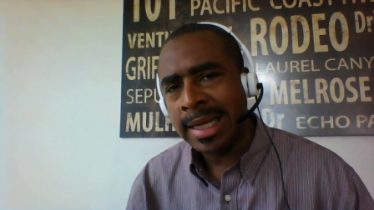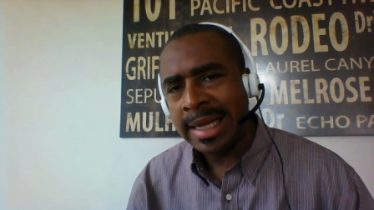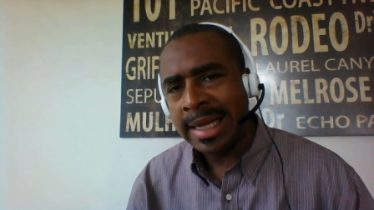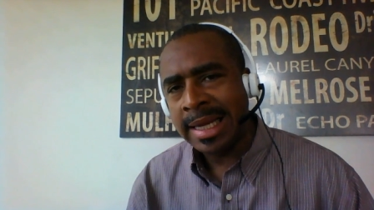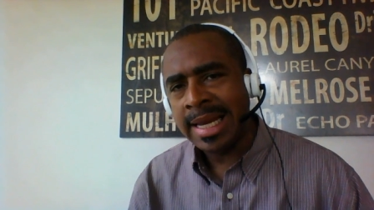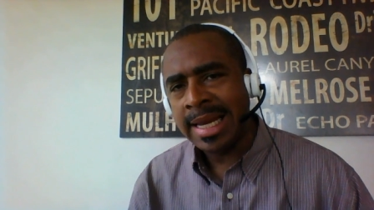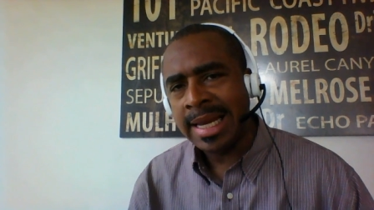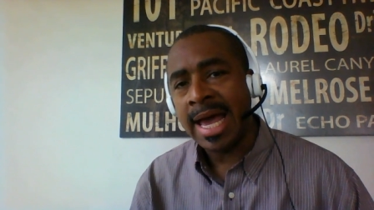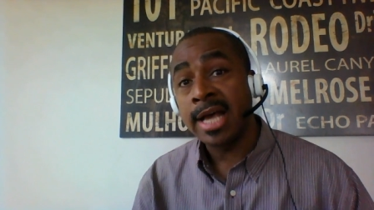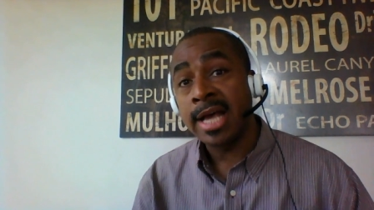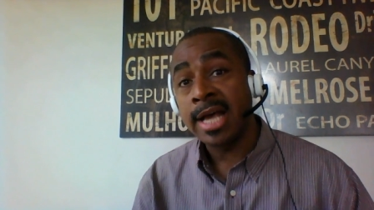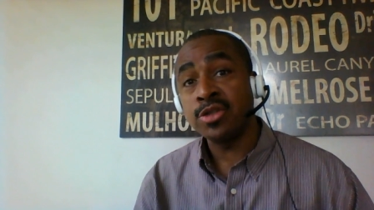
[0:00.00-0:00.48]
it
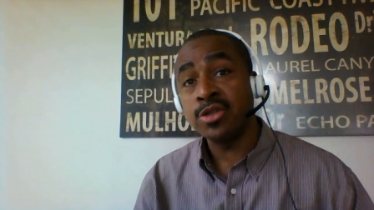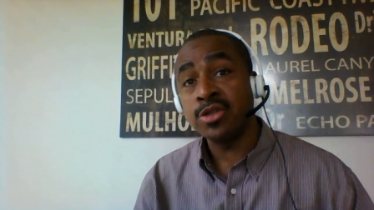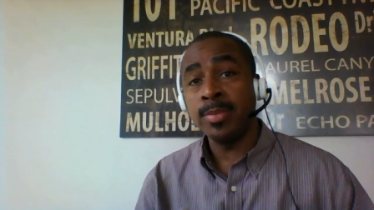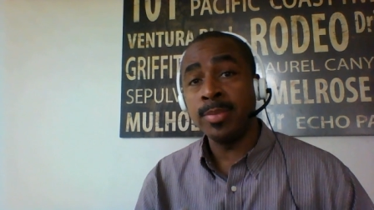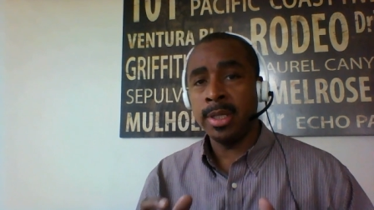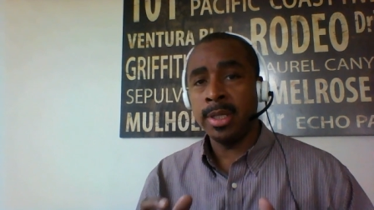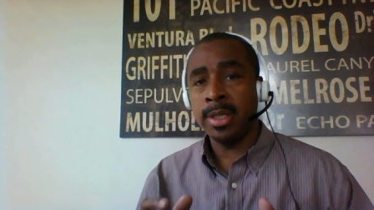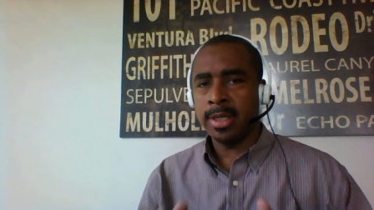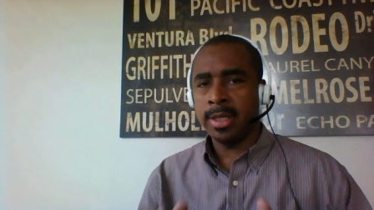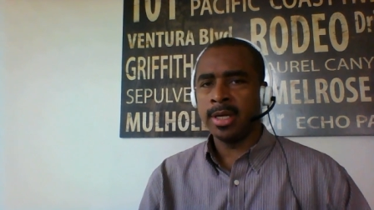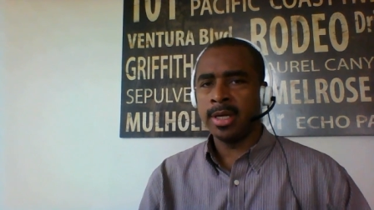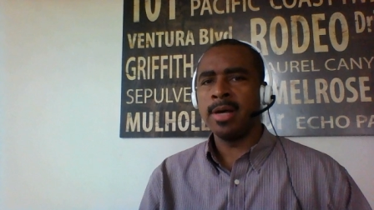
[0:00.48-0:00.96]
has
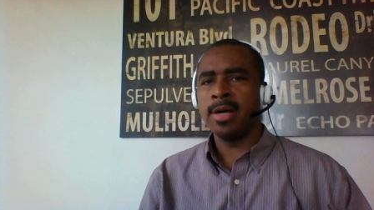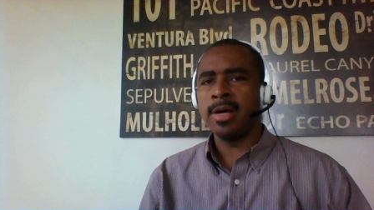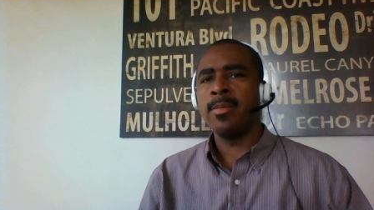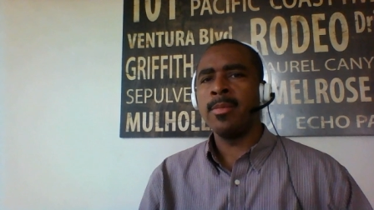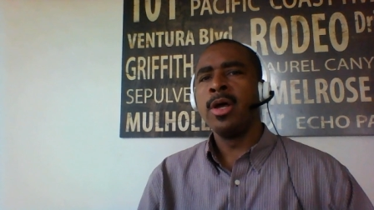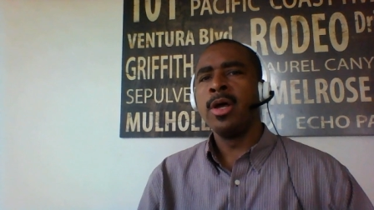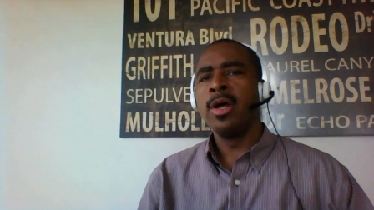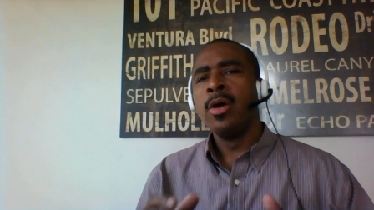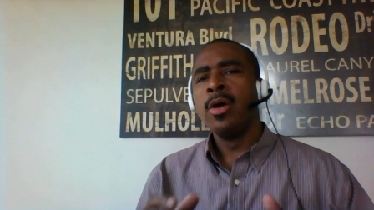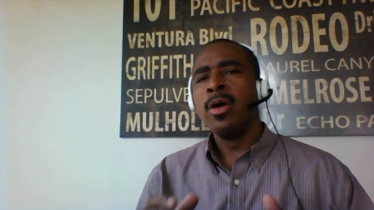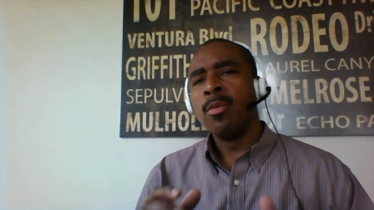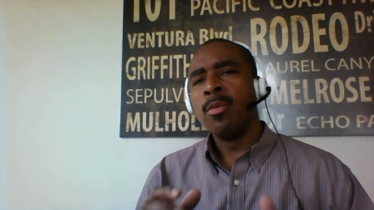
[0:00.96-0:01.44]
become
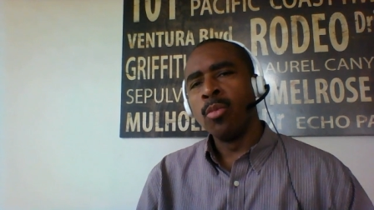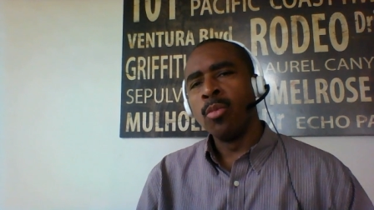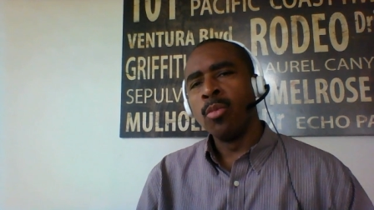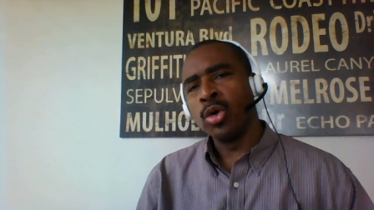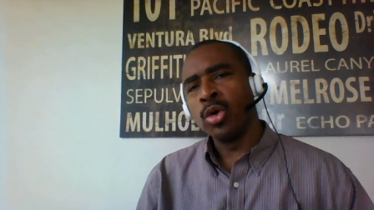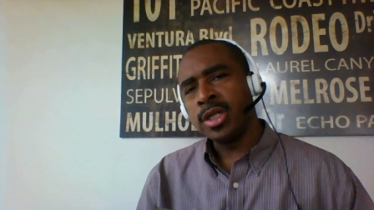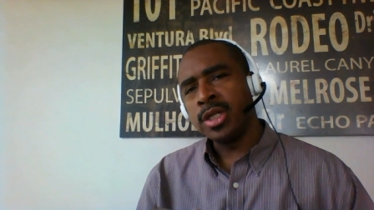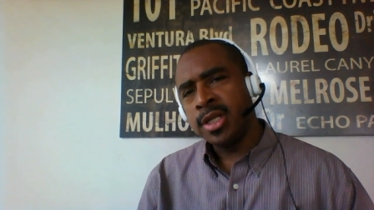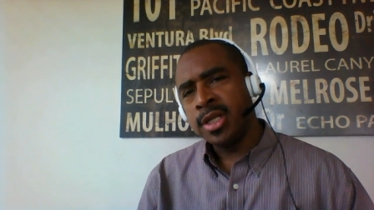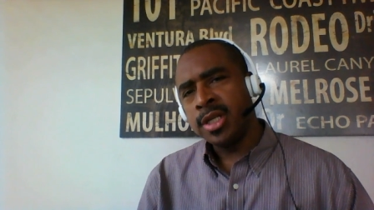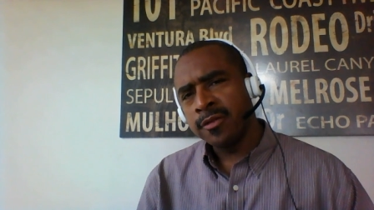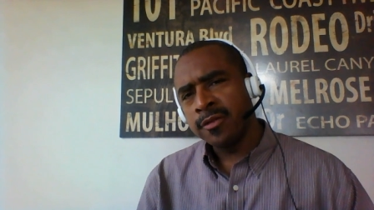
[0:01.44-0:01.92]

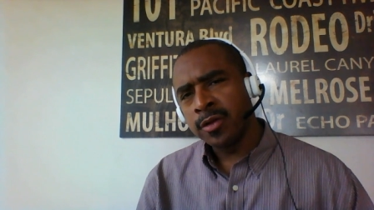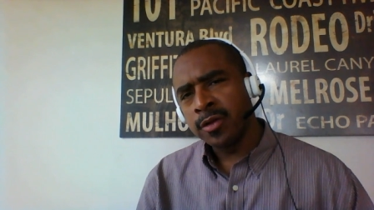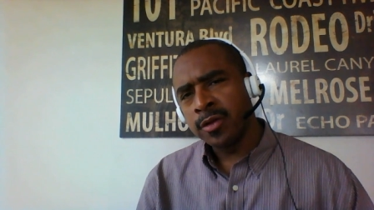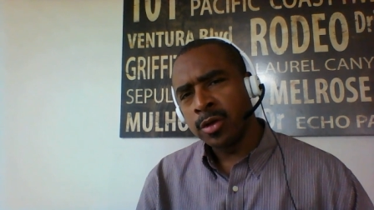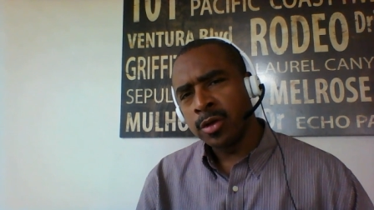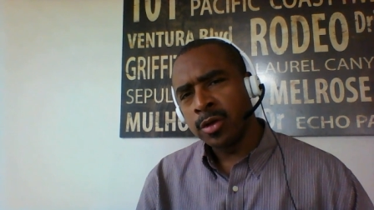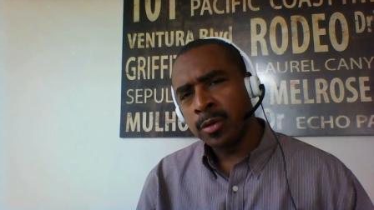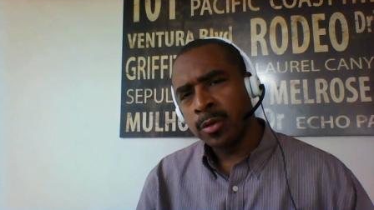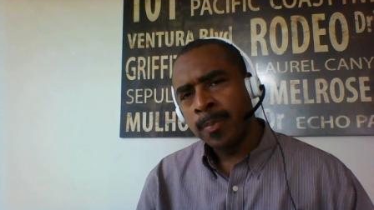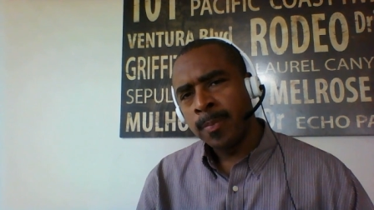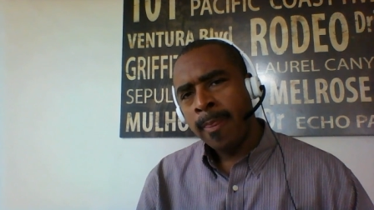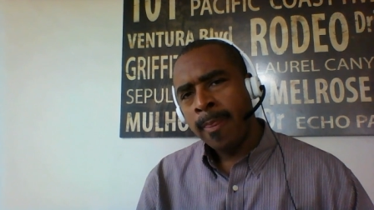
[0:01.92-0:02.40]
more
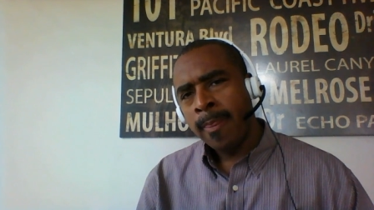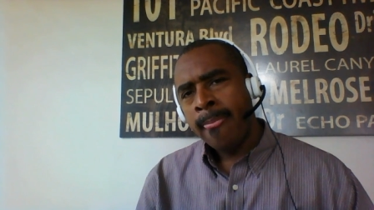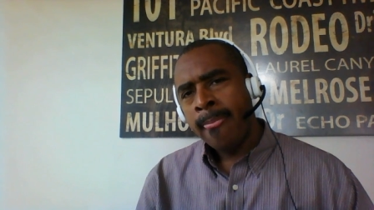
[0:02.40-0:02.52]
difficult